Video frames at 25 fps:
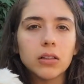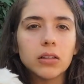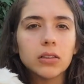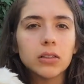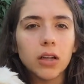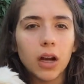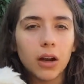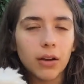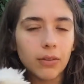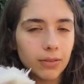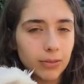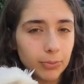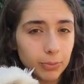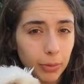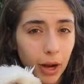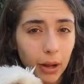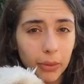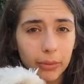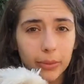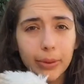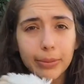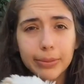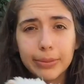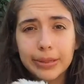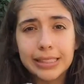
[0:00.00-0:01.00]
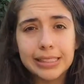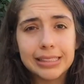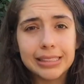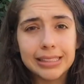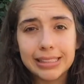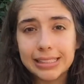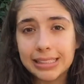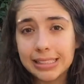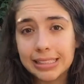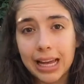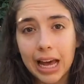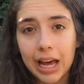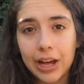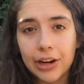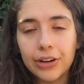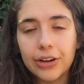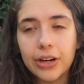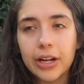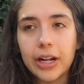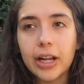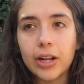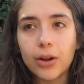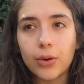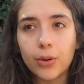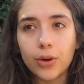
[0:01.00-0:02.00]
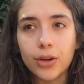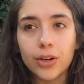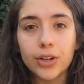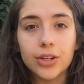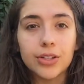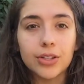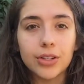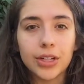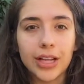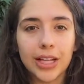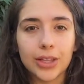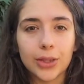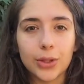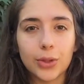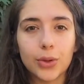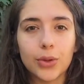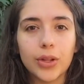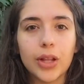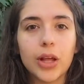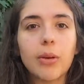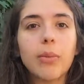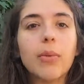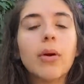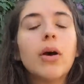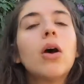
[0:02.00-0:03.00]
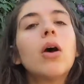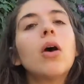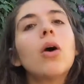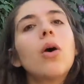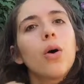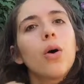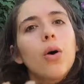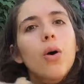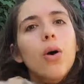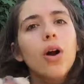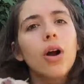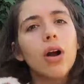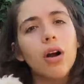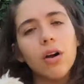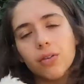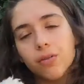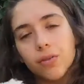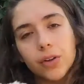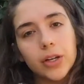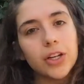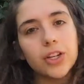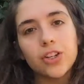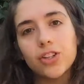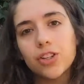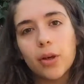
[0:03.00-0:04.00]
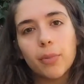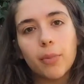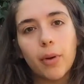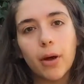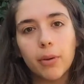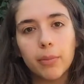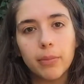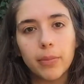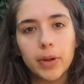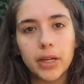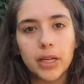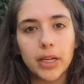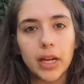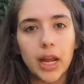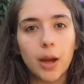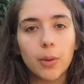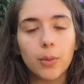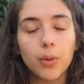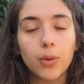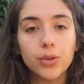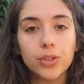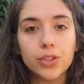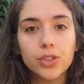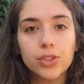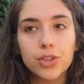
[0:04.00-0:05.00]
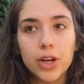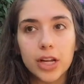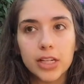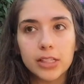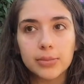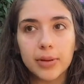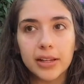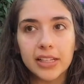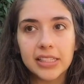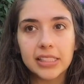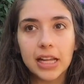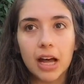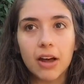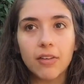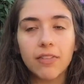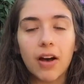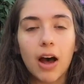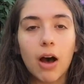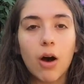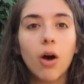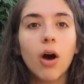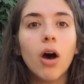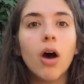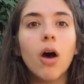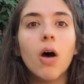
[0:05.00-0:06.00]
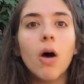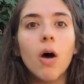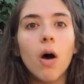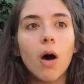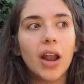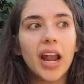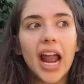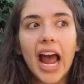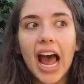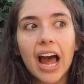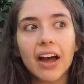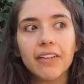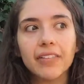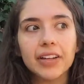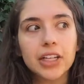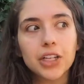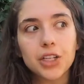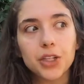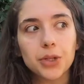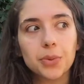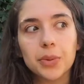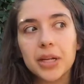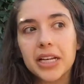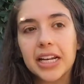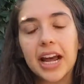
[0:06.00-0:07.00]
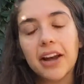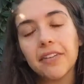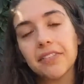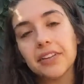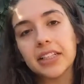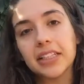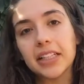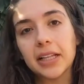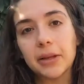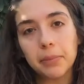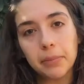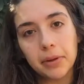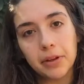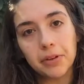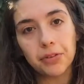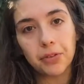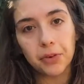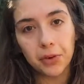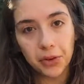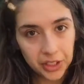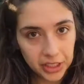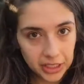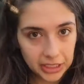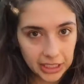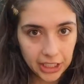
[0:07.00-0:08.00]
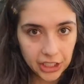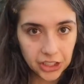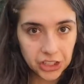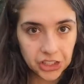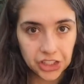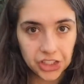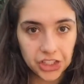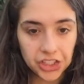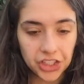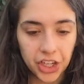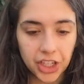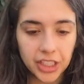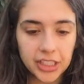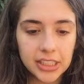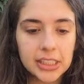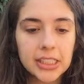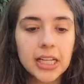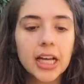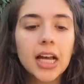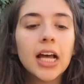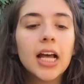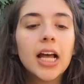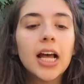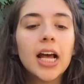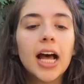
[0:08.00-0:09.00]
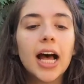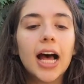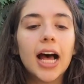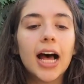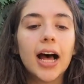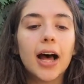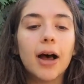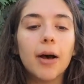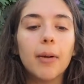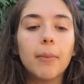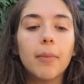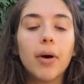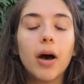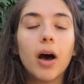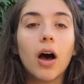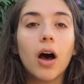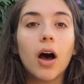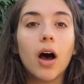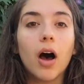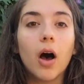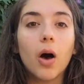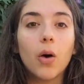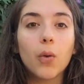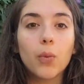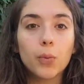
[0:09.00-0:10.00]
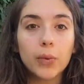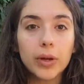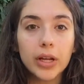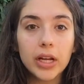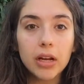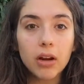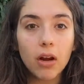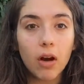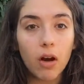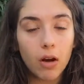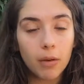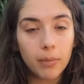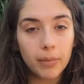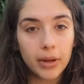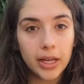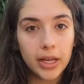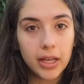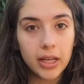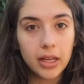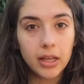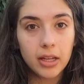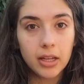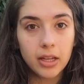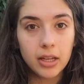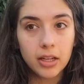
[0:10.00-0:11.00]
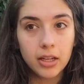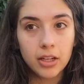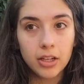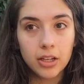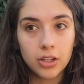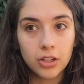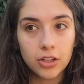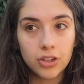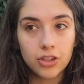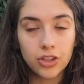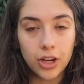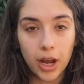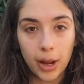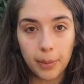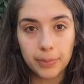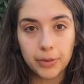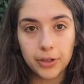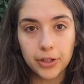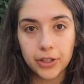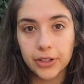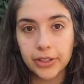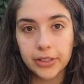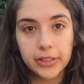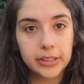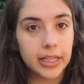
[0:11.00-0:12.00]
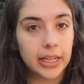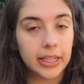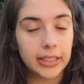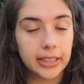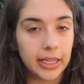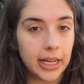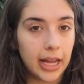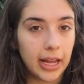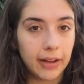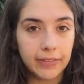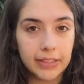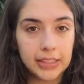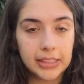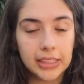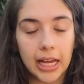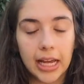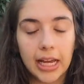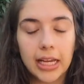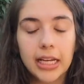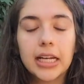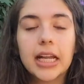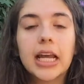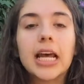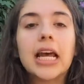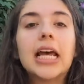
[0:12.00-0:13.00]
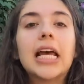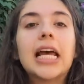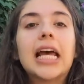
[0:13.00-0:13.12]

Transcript: I'll start probably since Saturday in order to get through them, or I'll finish them on Monday. I won't stress myself out on having to read everything before the lecture starts. I'll read all my chapters that they have assigned,